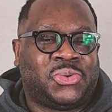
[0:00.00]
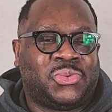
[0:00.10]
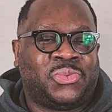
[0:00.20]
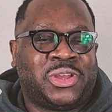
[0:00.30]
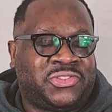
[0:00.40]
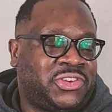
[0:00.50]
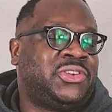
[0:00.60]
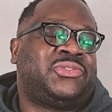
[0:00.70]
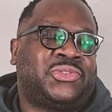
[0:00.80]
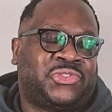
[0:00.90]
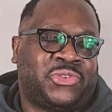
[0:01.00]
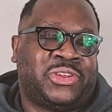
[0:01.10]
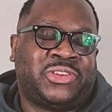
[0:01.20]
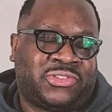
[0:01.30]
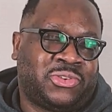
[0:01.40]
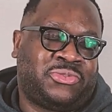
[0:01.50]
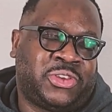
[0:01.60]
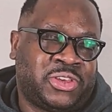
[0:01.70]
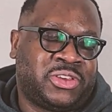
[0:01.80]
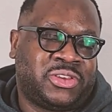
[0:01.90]
when she's on screen as
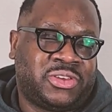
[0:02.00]
Sophia,